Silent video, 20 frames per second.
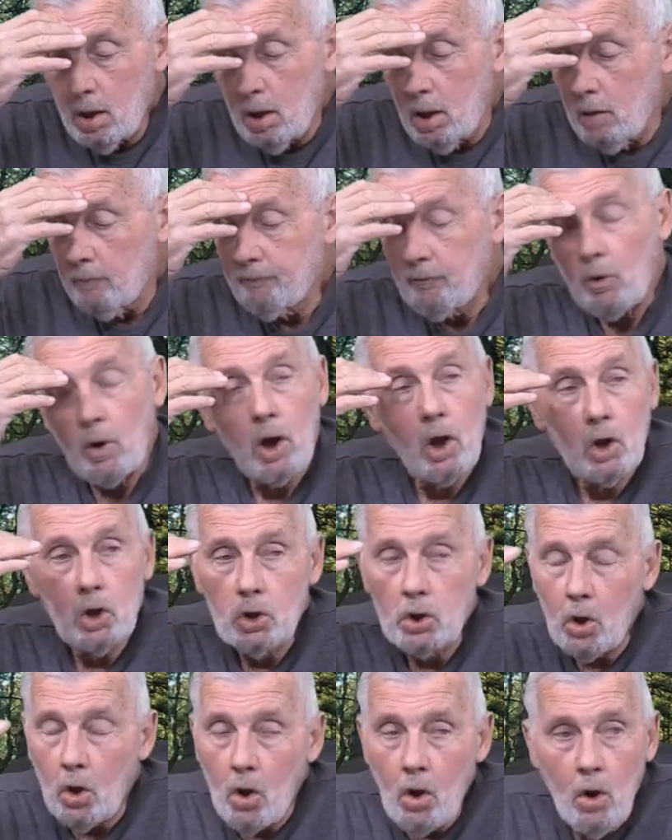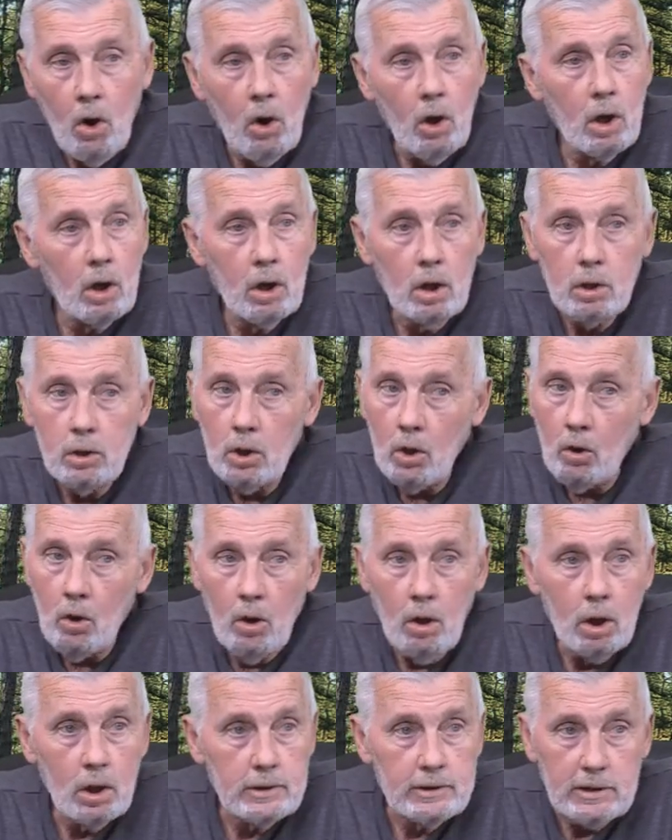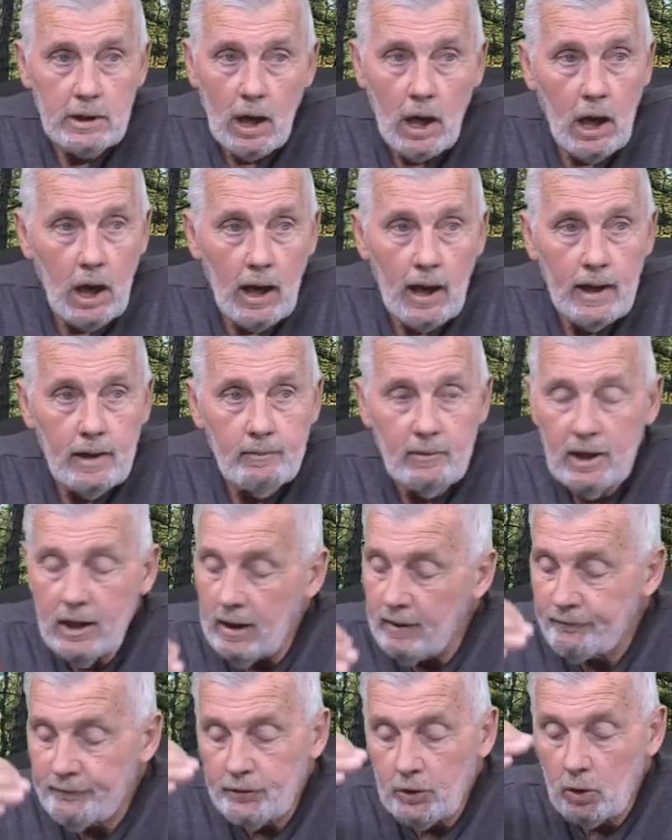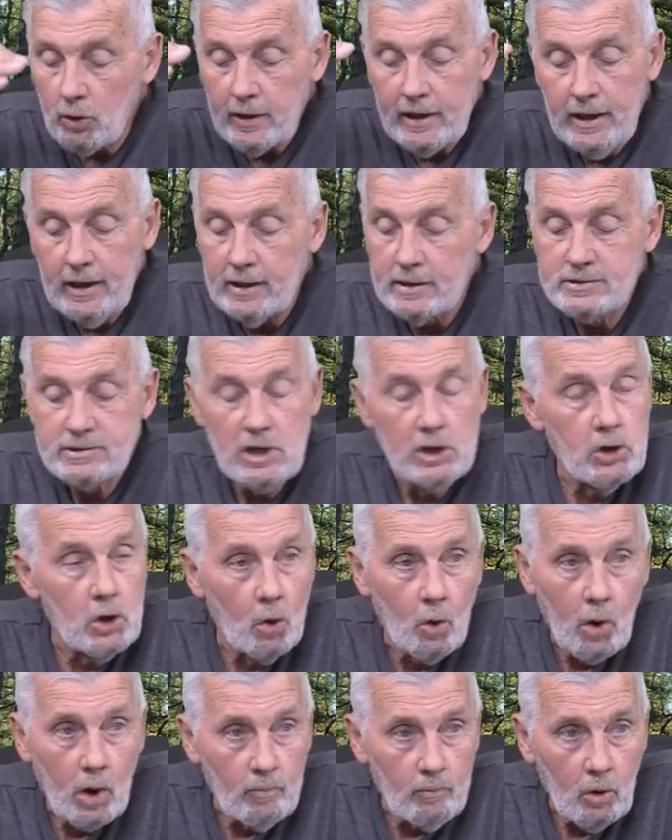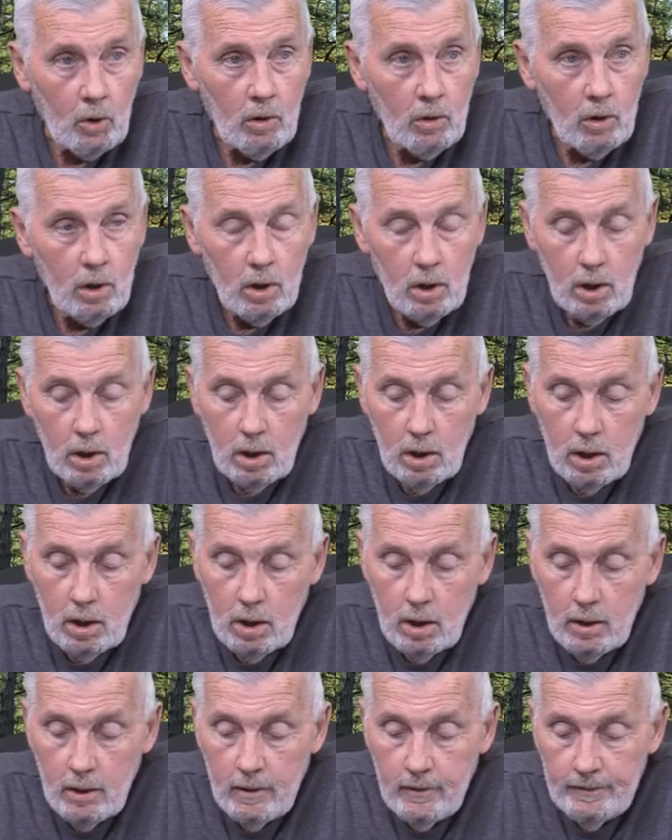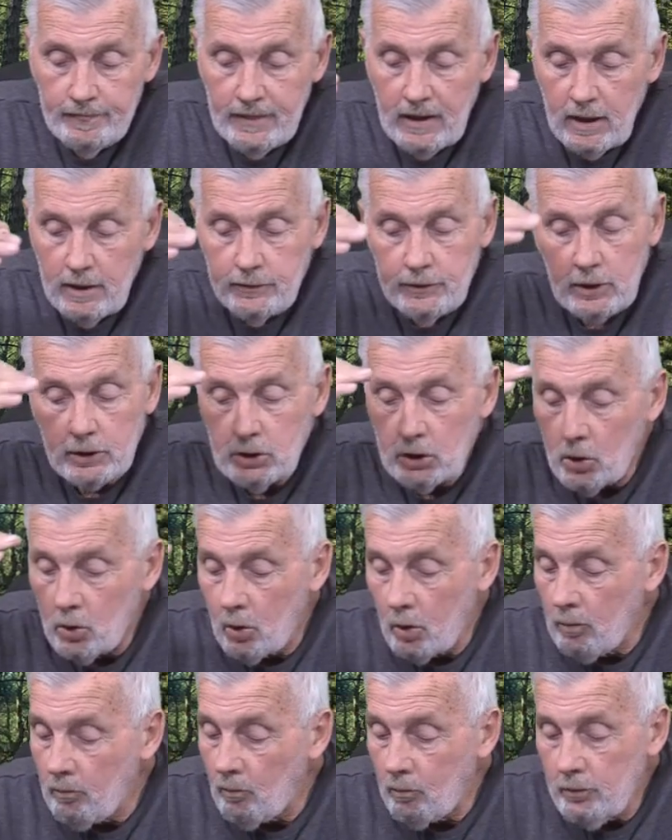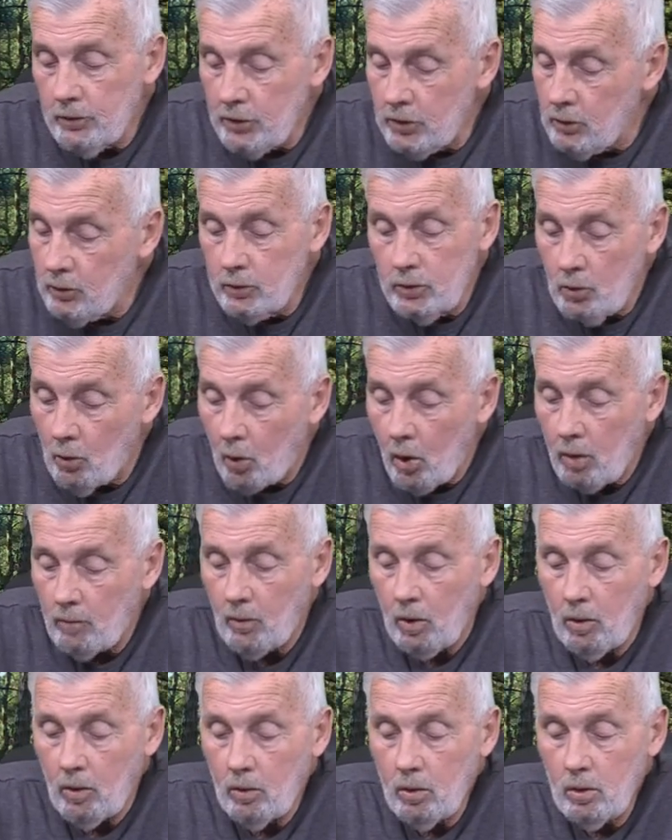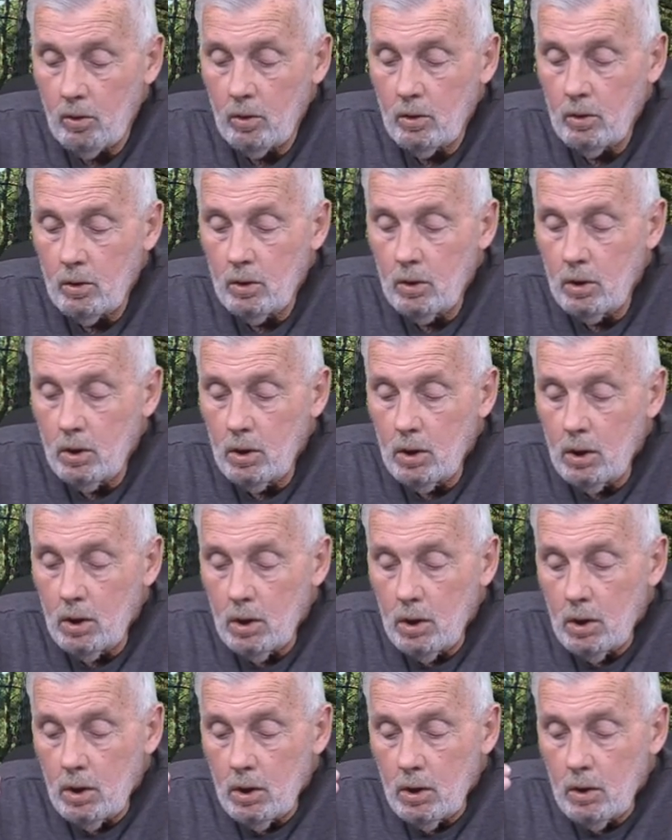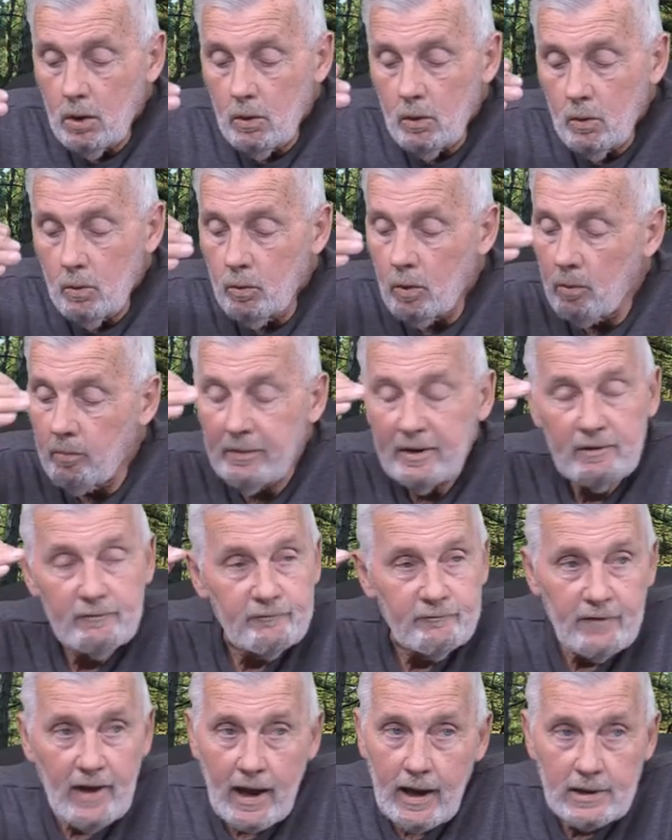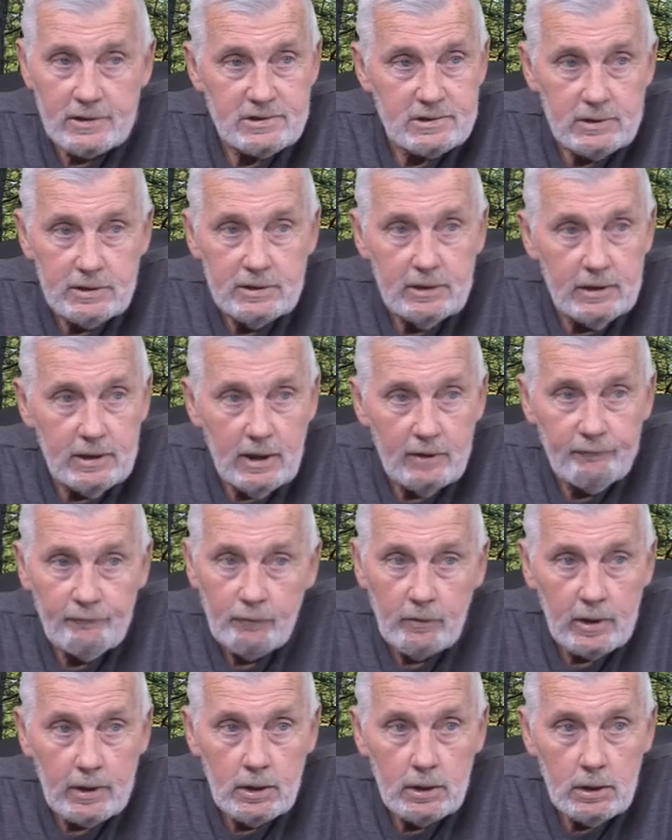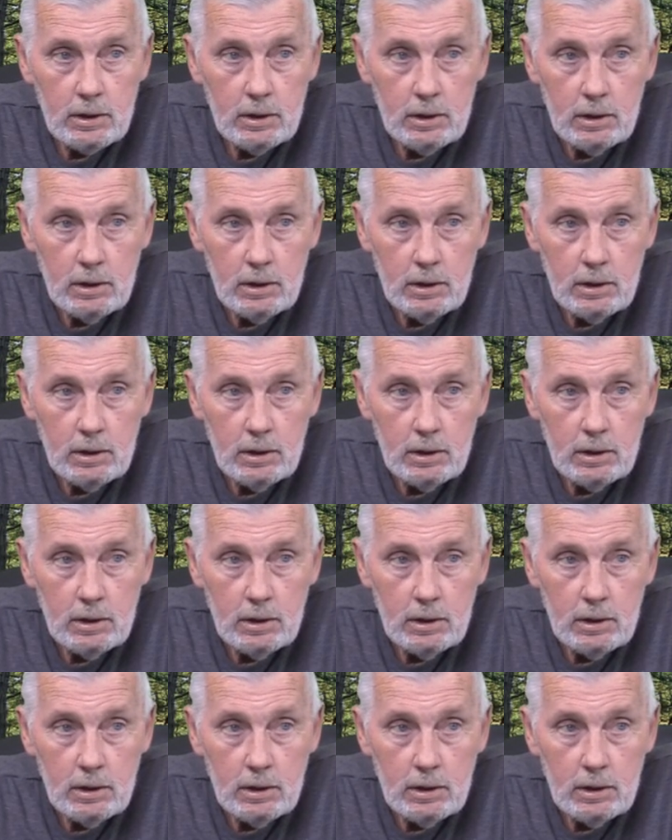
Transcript: for a long, long time, if there is a normal. The new normal will be vastly different